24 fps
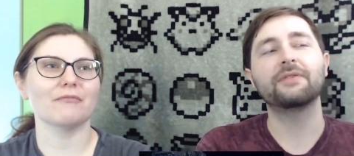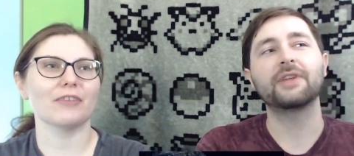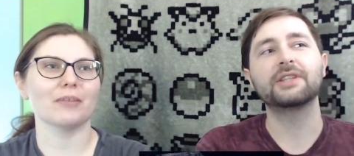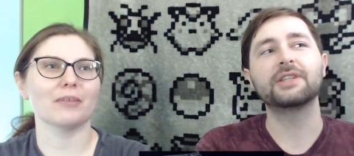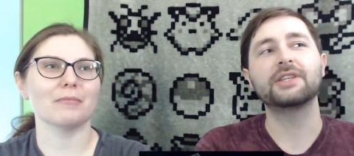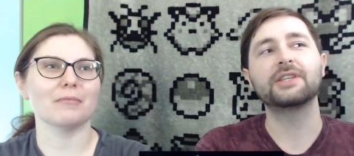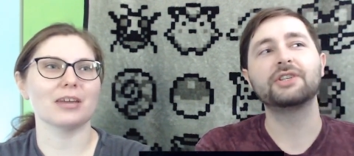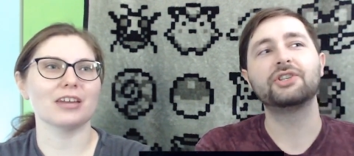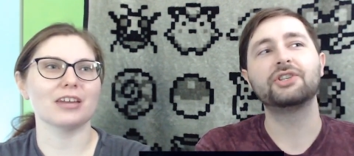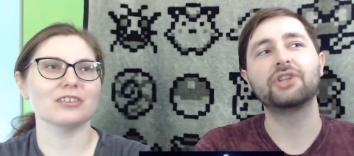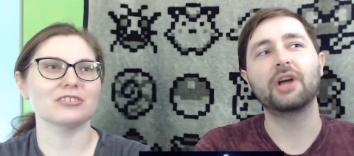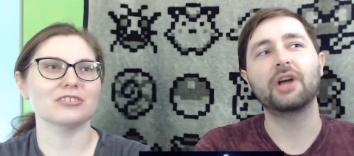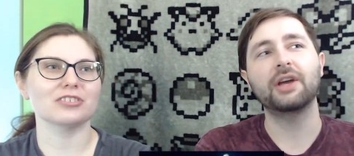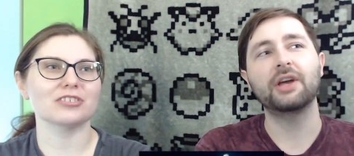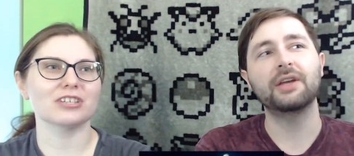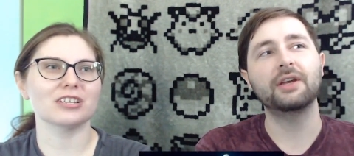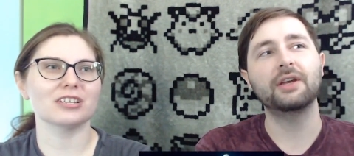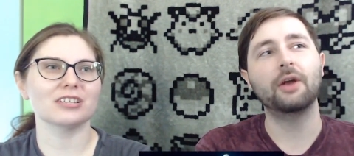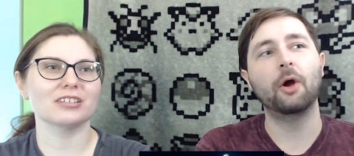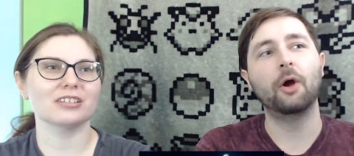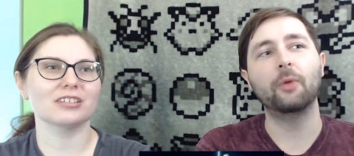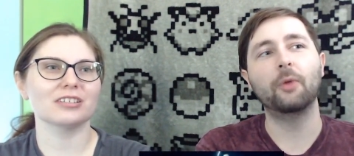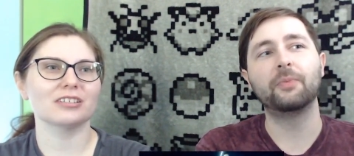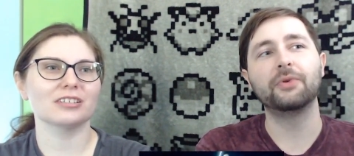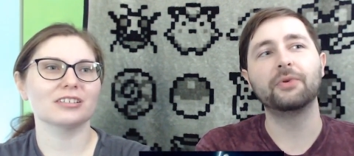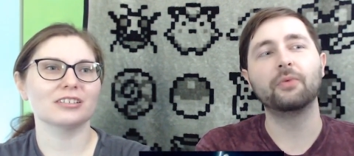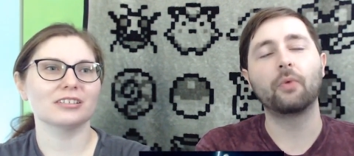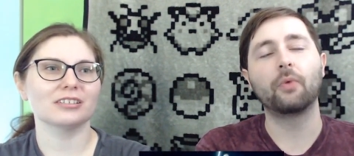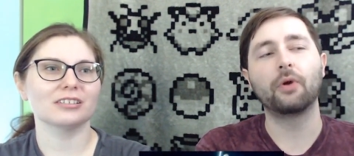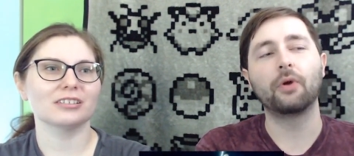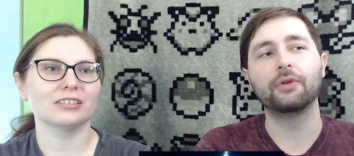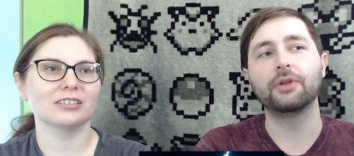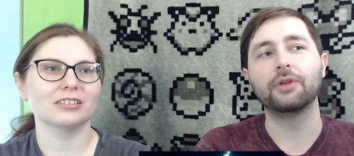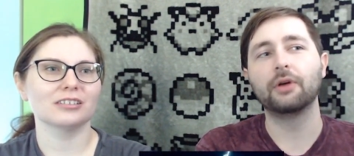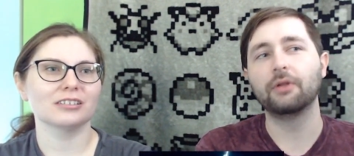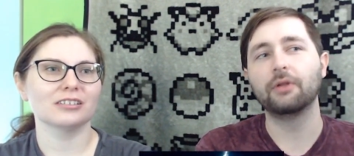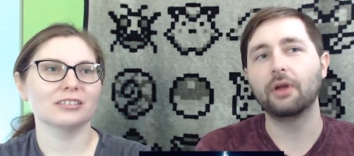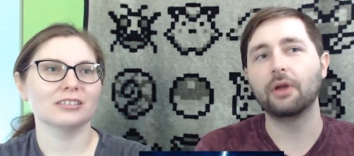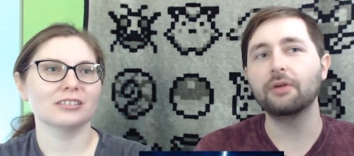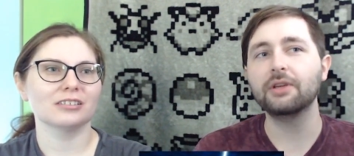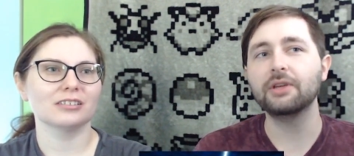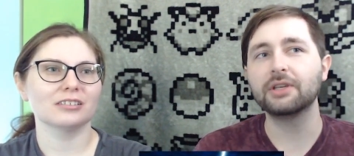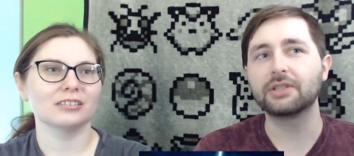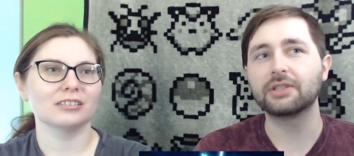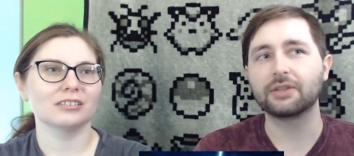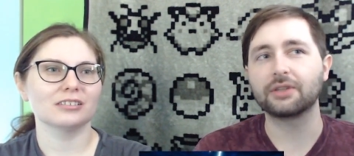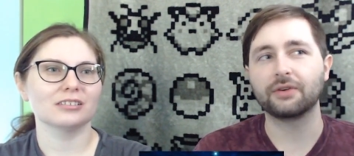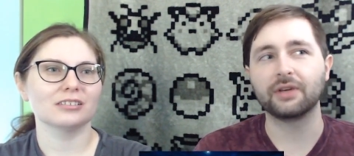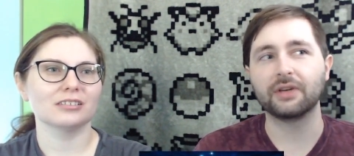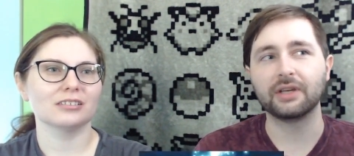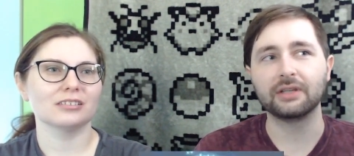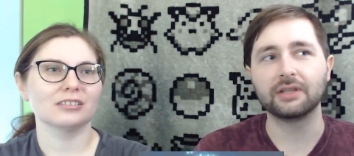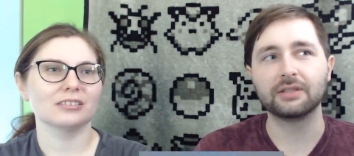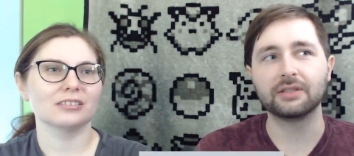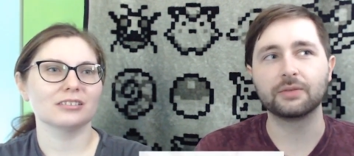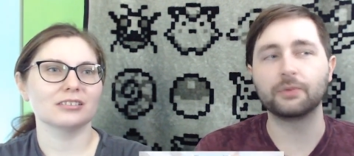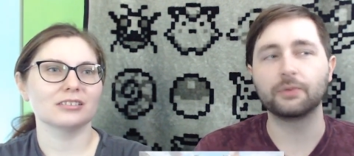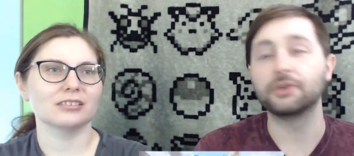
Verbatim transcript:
Speaker 1: a giant open world, no loading screens, which